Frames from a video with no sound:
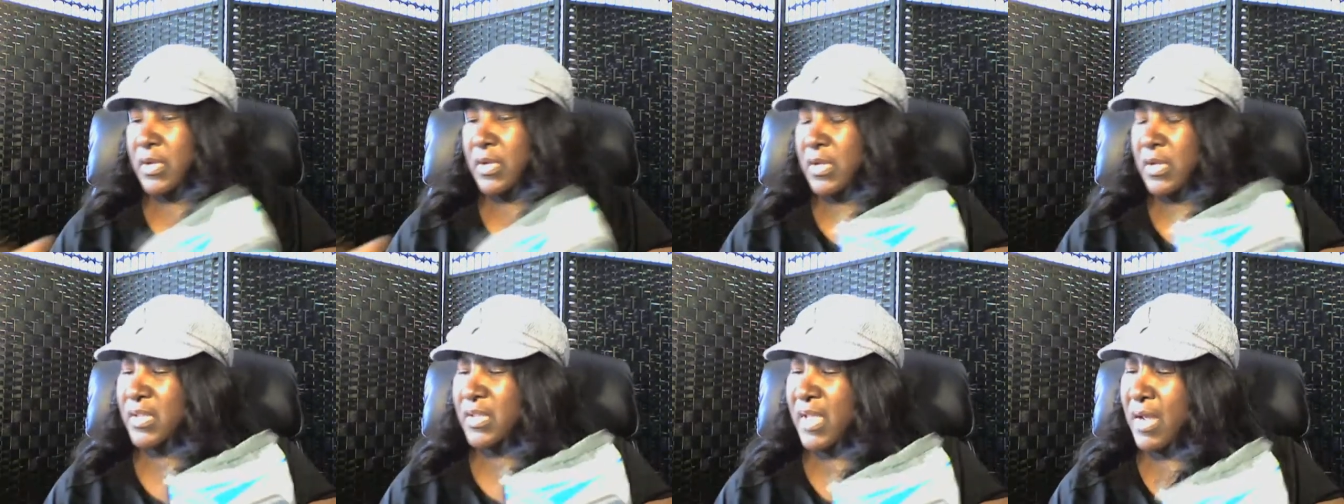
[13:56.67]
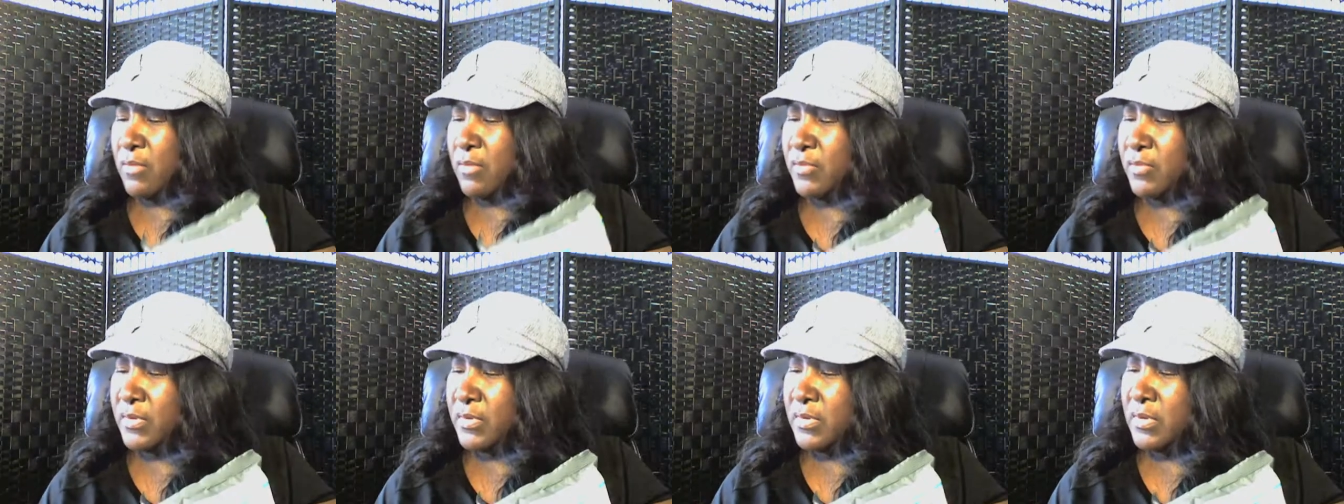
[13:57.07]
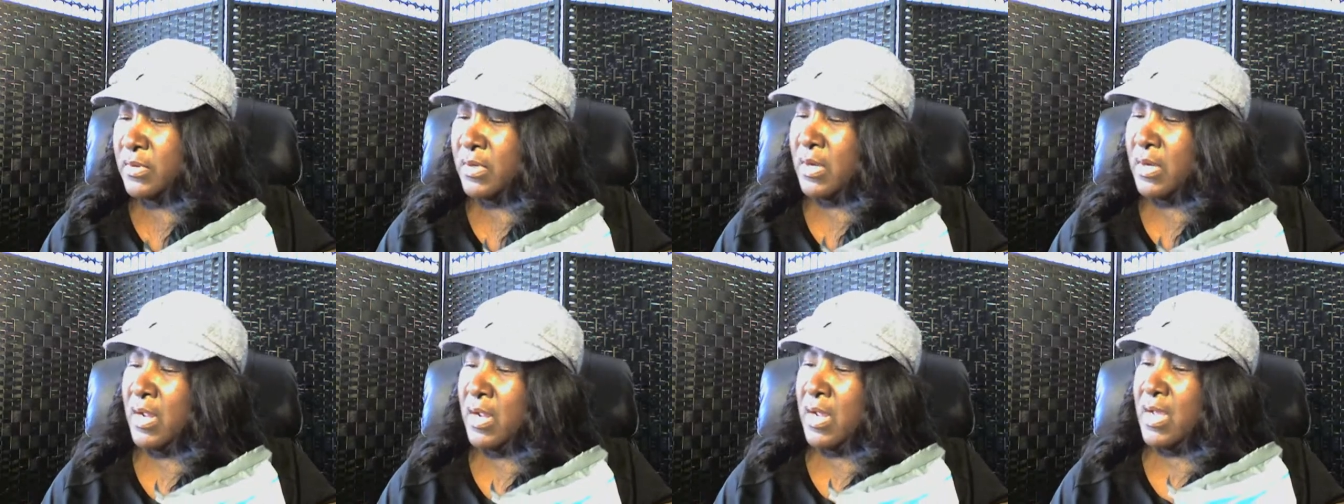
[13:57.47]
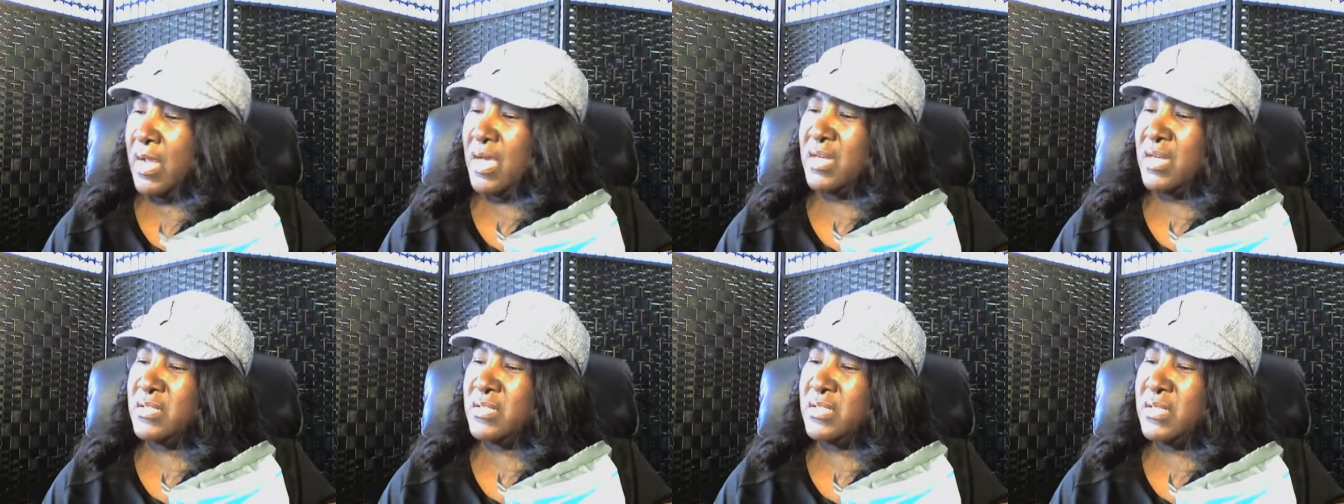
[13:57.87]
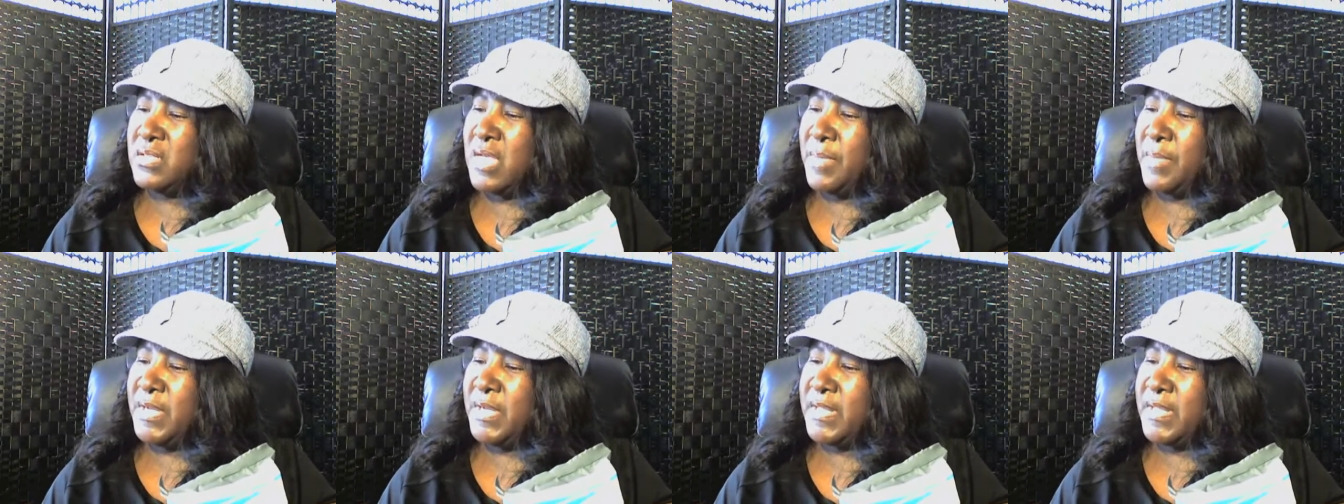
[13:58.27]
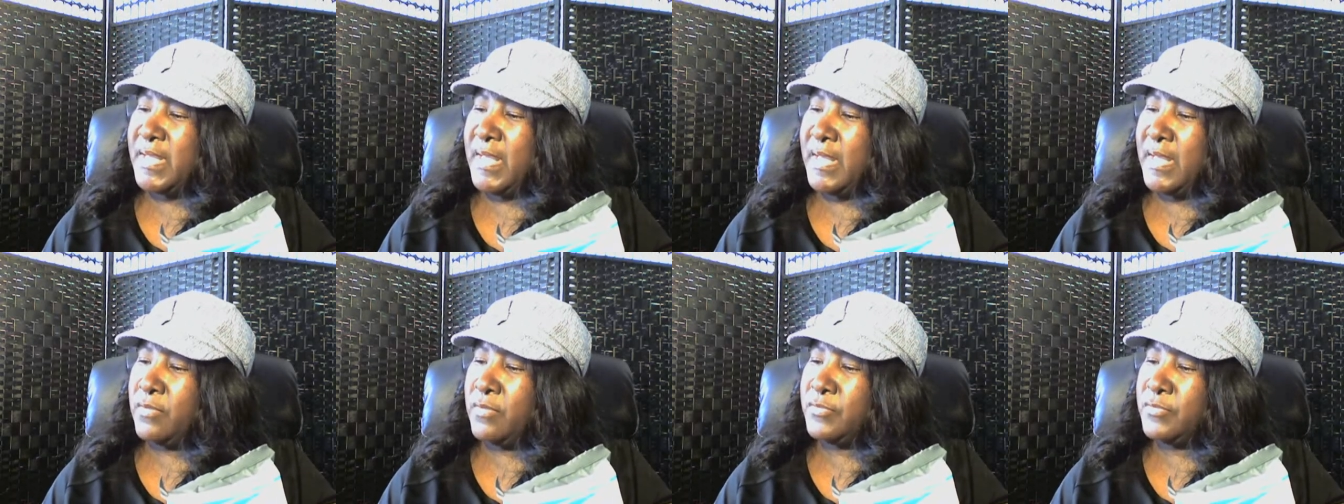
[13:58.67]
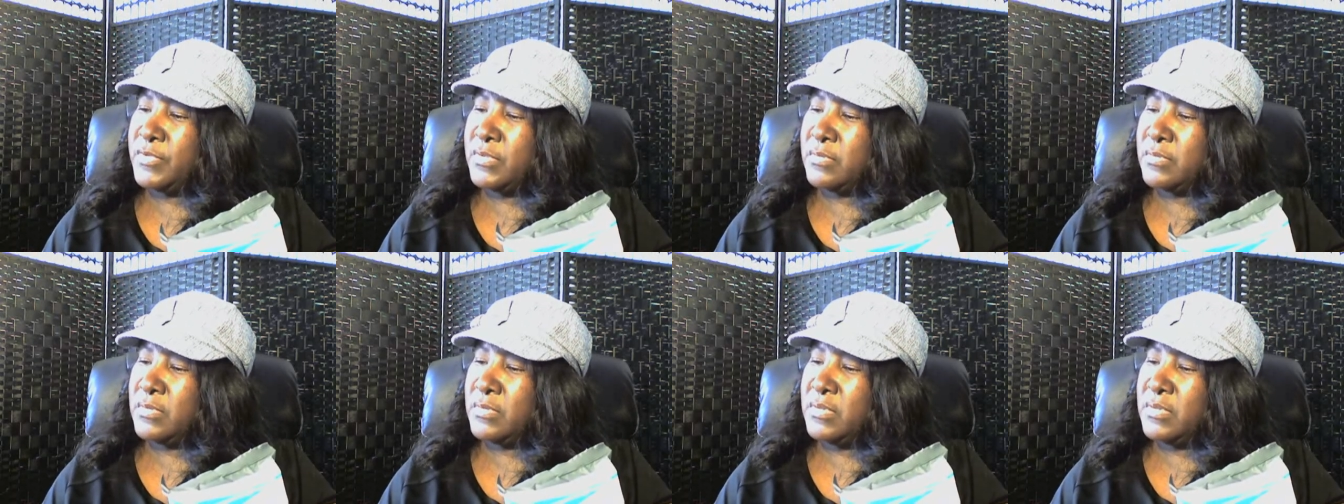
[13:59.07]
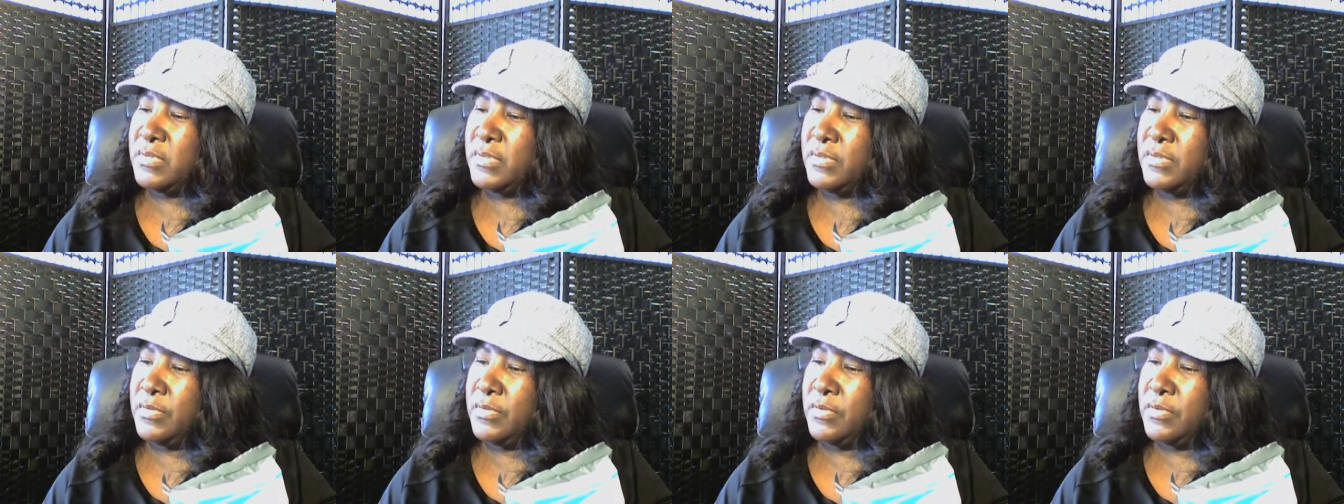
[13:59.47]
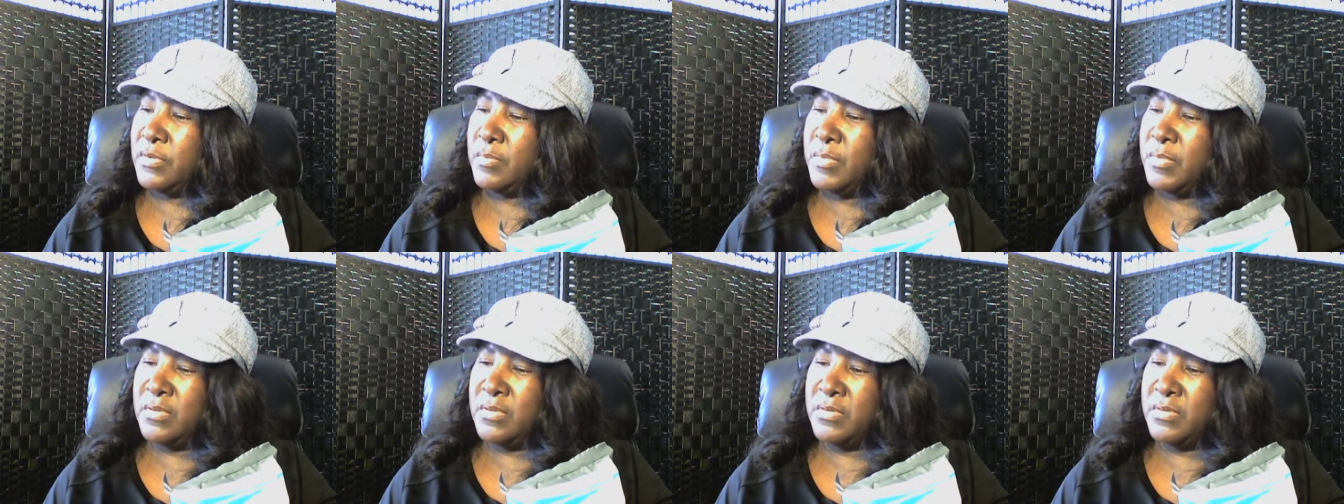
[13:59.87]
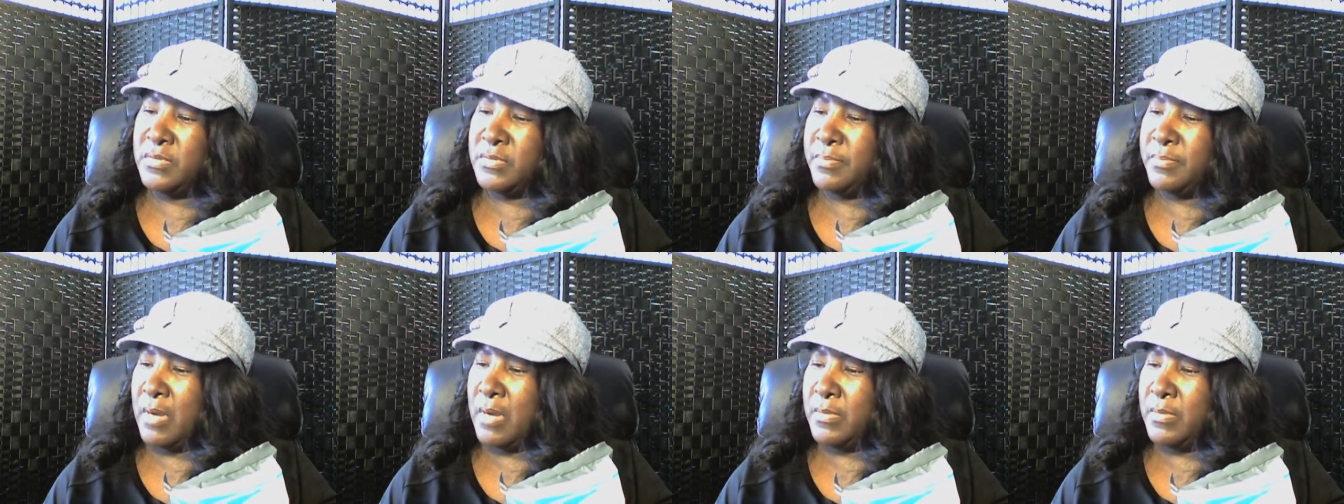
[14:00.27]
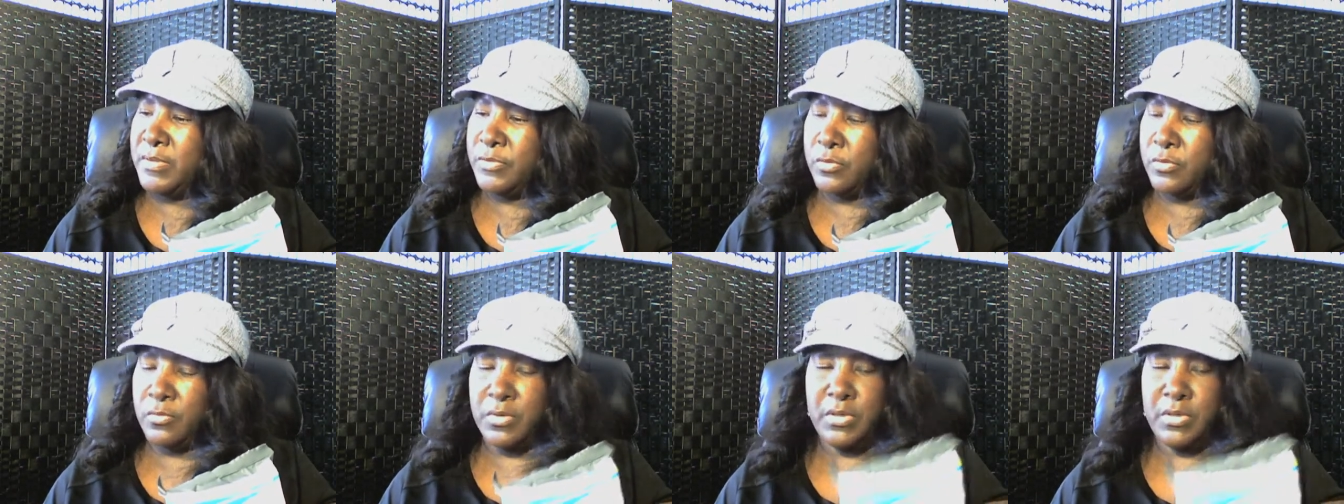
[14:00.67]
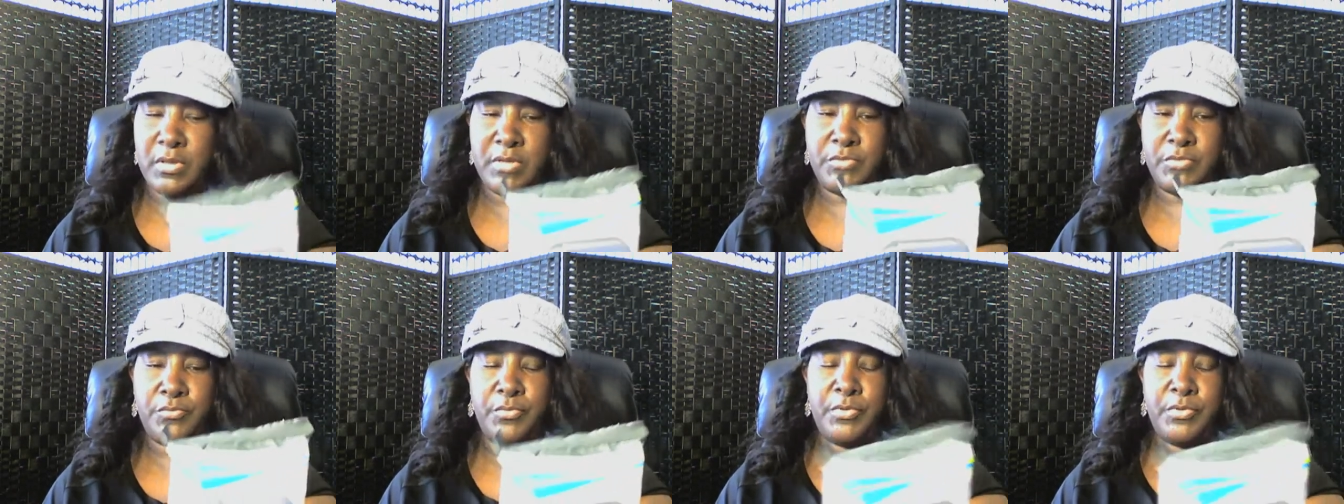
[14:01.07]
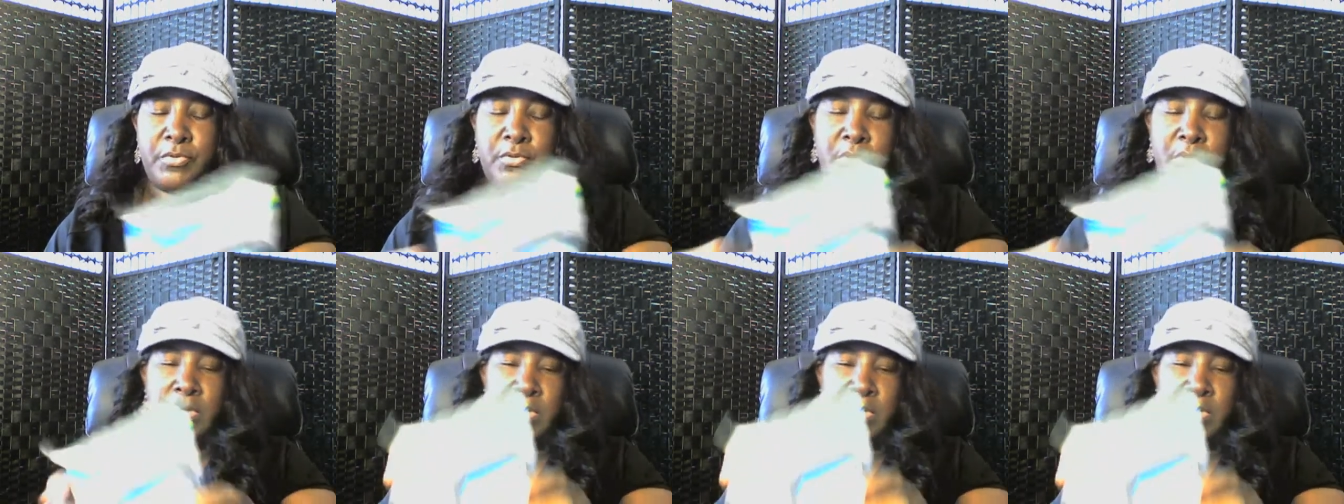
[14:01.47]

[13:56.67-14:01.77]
And that one, I didn't see how many count is in there, but it's probably 30 as well.